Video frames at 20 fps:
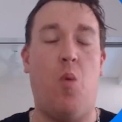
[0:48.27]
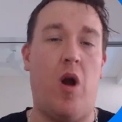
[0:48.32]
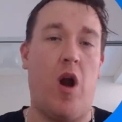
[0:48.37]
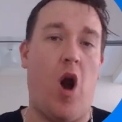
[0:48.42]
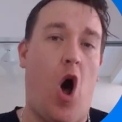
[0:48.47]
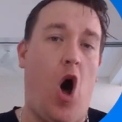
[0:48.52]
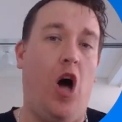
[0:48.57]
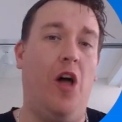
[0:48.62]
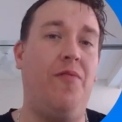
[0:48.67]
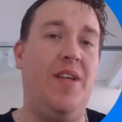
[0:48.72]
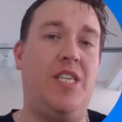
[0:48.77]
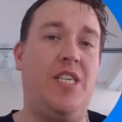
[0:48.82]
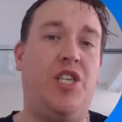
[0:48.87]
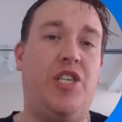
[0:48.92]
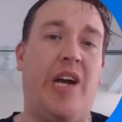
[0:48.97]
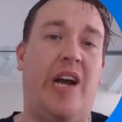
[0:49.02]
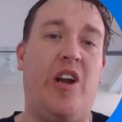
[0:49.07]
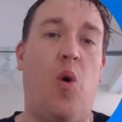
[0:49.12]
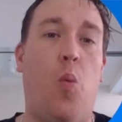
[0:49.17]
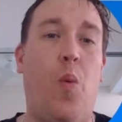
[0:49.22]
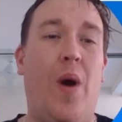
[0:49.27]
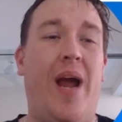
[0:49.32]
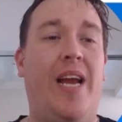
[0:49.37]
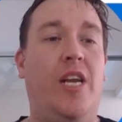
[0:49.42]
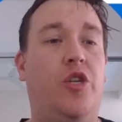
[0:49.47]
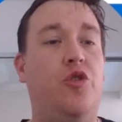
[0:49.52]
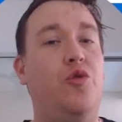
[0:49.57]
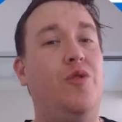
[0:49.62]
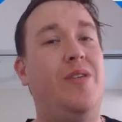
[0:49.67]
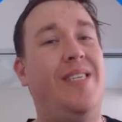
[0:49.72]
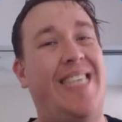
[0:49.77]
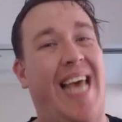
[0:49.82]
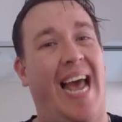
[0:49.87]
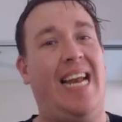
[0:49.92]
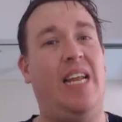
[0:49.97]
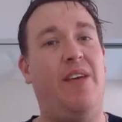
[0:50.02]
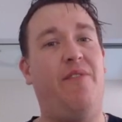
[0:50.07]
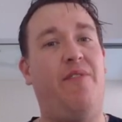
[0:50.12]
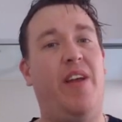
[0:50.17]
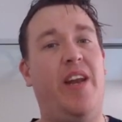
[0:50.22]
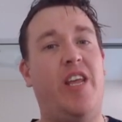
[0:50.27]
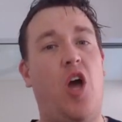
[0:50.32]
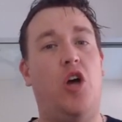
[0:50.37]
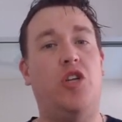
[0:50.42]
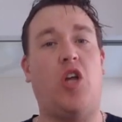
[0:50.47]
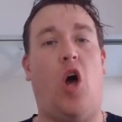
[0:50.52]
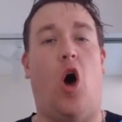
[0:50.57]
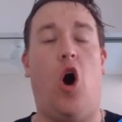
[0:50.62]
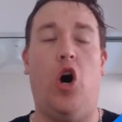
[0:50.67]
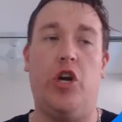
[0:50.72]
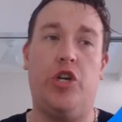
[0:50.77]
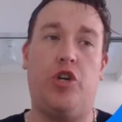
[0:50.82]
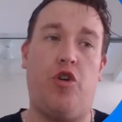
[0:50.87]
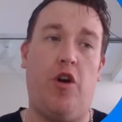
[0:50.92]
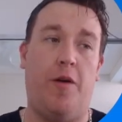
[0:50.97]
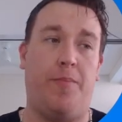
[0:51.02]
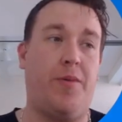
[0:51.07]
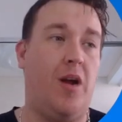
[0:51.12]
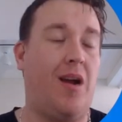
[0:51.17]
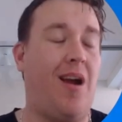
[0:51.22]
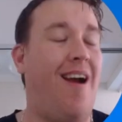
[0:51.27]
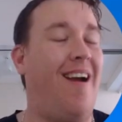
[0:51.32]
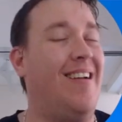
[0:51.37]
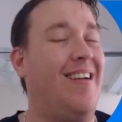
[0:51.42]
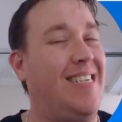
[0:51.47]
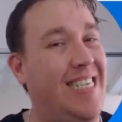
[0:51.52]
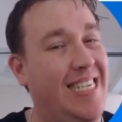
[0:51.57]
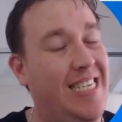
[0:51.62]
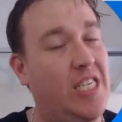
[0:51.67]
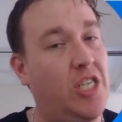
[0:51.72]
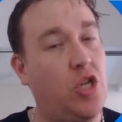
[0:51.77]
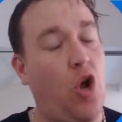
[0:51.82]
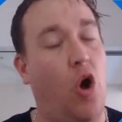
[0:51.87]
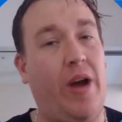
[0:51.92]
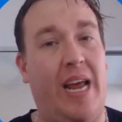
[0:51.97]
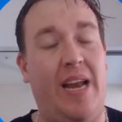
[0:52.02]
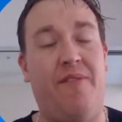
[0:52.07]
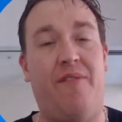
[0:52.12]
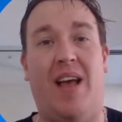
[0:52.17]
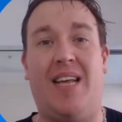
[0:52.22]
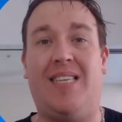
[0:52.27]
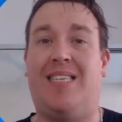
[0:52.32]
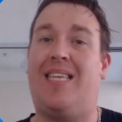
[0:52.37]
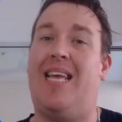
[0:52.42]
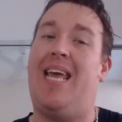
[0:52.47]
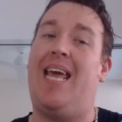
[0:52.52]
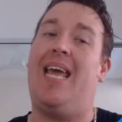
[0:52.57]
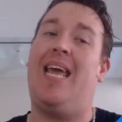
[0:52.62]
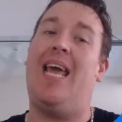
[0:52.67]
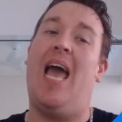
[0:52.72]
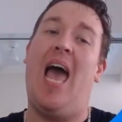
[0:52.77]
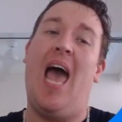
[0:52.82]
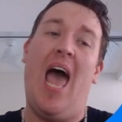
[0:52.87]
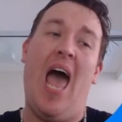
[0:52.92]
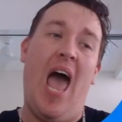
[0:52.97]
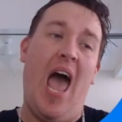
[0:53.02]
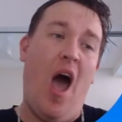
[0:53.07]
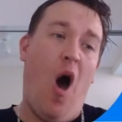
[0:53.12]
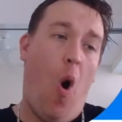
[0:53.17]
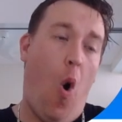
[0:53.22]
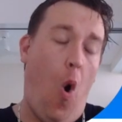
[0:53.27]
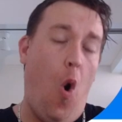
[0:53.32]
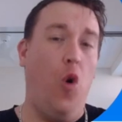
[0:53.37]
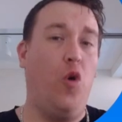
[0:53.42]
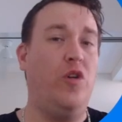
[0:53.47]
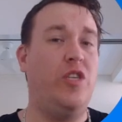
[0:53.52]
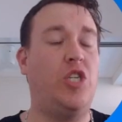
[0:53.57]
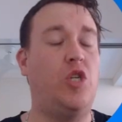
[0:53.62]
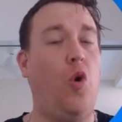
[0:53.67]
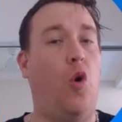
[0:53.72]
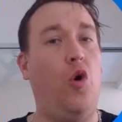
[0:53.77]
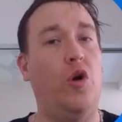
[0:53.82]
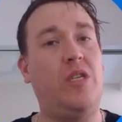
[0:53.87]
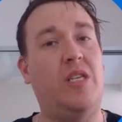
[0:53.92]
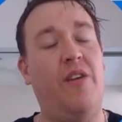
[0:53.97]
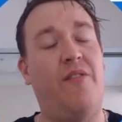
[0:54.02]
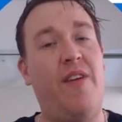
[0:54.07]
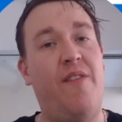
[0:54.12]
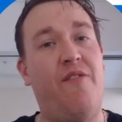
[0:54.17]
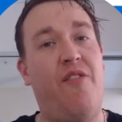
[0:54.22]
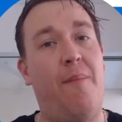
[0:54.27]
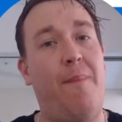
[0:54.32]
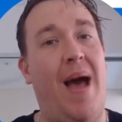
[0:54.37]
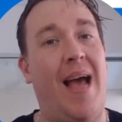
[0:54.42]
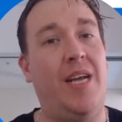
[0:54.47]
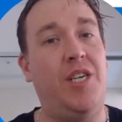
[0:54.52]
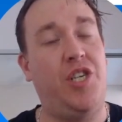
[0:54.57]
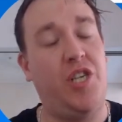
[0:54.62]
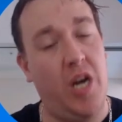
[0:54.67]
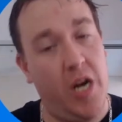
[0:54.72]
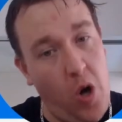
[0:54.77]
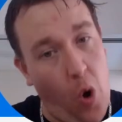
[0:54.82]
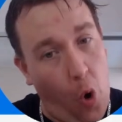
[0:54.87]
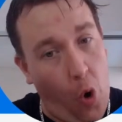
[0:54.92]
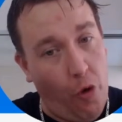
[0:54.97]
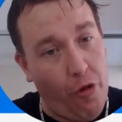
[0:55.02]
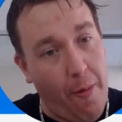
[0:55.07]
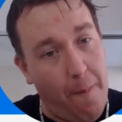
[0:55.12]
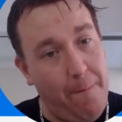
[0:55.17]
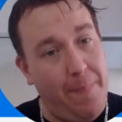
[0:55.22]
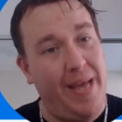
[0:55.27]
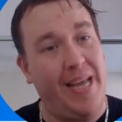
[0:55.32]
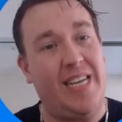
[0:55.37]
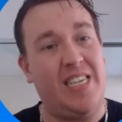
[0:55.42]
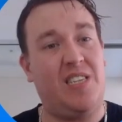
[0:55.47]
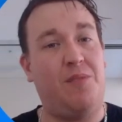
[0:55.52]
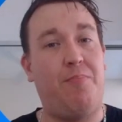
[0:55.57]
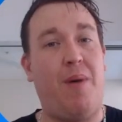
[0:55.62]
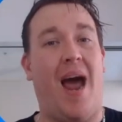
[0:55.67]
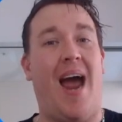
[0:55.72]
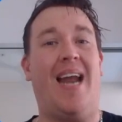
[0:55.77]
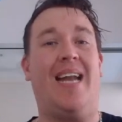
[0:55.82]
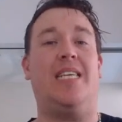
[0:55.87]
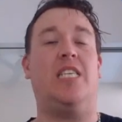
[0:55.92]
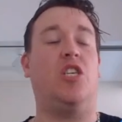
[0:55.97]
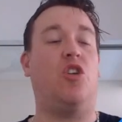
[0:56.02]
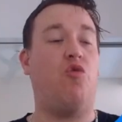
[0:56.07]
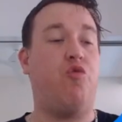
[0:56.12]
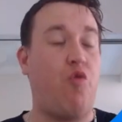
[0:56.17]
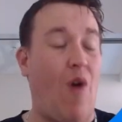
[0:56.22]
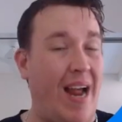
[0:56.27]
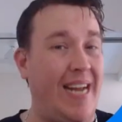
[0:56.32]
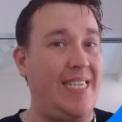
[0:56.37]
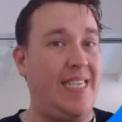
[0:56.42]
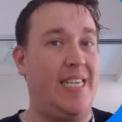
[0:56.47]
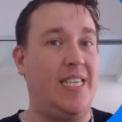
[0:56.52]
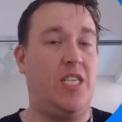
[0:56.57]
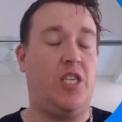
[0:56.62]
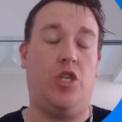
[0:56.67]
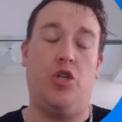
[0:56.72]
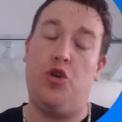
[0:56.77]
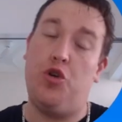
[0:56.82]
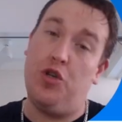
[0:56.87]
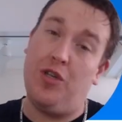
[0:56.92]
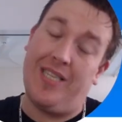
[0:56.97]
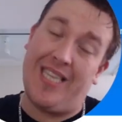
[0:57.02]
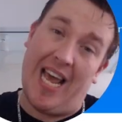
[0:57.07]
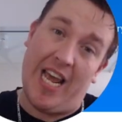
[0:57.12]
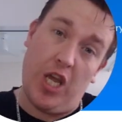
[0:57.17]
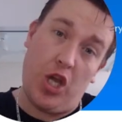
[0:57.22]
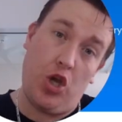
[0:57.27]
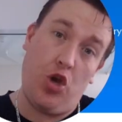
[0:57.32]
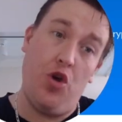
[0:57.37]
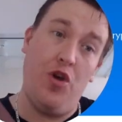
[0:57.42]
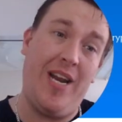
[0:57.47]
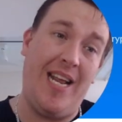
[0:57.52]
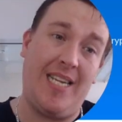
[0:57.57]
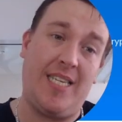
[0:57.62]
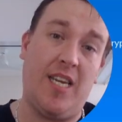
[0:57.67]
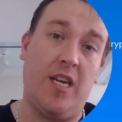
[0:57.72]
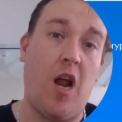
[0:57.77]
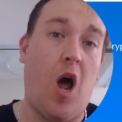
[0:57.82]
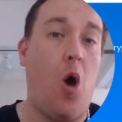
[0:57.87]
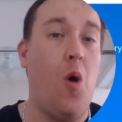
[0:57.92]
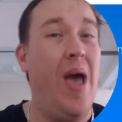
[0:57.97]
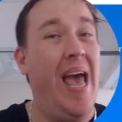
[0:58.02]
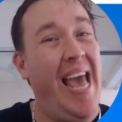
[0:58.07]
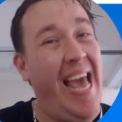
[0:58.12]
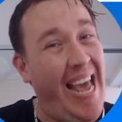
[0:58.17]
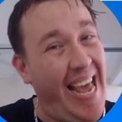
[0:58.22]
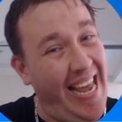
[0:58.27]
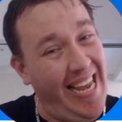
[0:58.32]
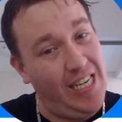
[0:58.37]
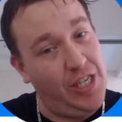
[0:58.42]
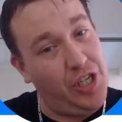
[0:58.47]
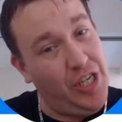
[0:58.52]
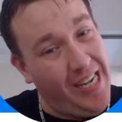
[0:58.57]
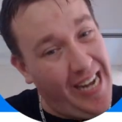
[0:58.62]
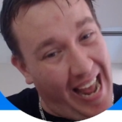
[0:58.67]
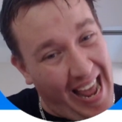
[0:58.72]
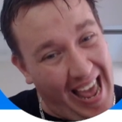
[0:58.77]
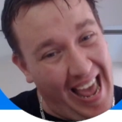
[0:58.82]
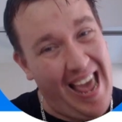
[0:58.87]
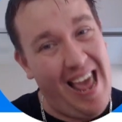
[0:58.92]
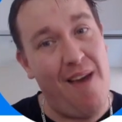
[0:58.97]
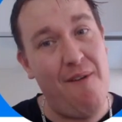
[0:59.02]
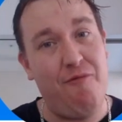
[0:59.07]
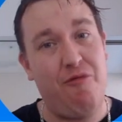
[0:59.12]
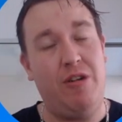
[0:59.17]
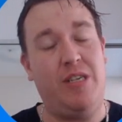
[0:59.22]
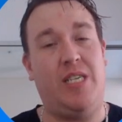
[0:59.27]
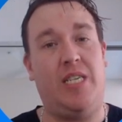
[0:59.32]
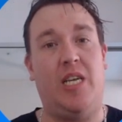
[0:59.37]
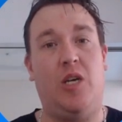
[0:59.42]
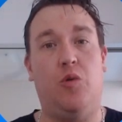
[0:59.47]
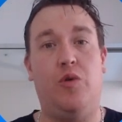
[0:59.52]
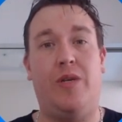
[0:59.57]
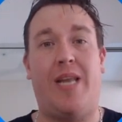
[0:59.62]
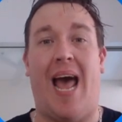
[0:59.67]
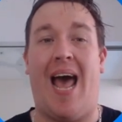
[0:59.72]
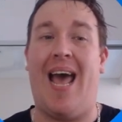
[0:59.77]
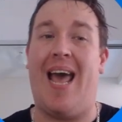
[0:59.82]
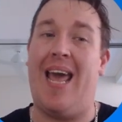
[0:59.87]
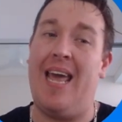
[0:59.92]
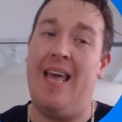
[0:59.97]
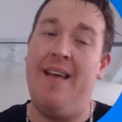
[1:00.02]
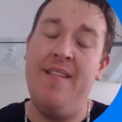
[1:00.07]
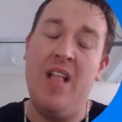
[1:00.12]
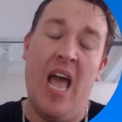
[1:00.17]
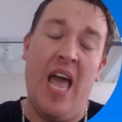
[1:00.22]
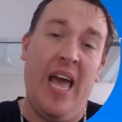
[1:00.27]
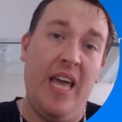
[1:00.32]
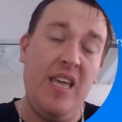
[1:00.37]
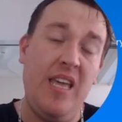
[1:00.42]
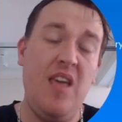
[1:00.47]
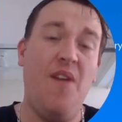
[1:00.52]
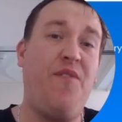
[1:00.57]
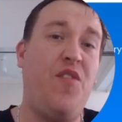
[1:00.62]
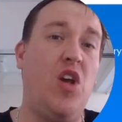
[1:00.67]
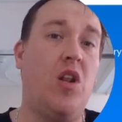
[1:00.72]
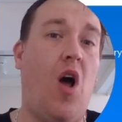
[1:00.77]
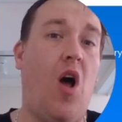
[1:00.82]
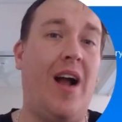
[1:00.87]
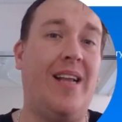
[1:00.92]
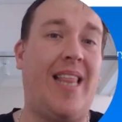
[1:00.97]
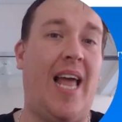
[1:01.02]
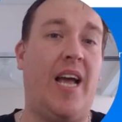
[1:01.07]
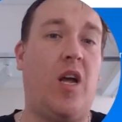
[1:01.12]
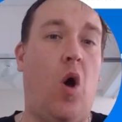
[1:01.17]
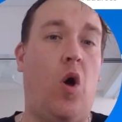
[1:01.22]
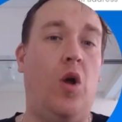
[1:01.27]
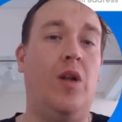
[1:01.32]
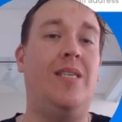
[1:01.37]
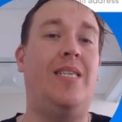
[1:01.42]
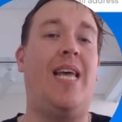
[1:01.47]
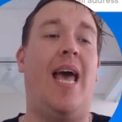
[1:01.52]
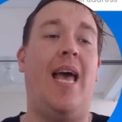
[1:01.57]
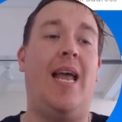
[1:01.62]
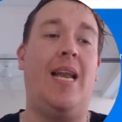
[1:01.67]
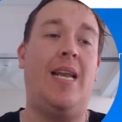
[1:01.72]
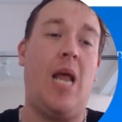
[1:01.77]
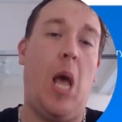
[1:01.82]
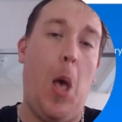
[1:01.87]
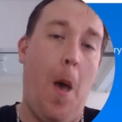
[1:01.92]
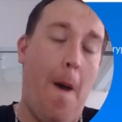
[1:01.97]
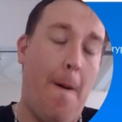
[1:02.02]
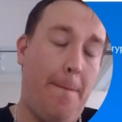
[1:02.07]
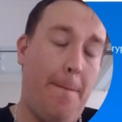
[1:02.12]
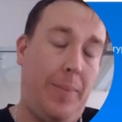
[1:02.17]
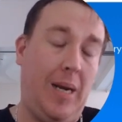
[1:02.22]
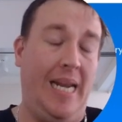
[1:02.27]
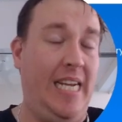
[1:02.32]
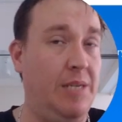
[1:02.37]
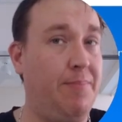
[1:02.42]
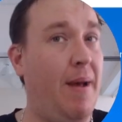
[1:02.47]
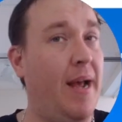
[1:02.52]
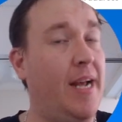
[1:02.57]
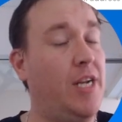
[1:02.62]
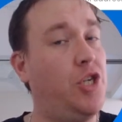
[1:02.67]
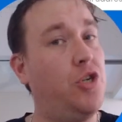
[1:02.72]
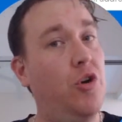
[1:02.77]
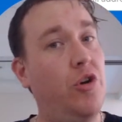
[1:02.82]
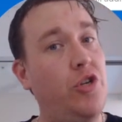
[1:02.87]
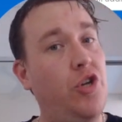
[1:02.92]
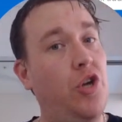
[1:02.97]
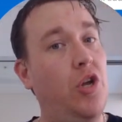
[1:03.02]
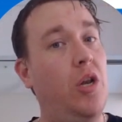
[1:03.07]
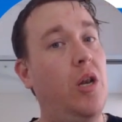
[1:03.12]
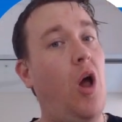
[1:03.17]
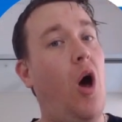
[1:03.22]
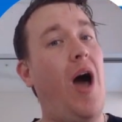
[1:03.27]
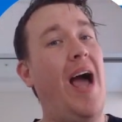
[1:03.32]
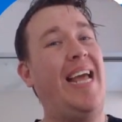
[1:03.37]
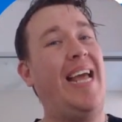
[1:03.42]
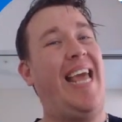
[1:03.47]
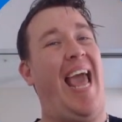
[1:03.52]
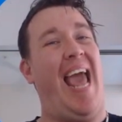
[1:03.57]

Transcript: where on this channel we do daily videos on cryptocurrency, stock investing, all sorts of information, all the biggest, baddest, craziest news that you need to know each and every single day. If you like that content, please make sure you like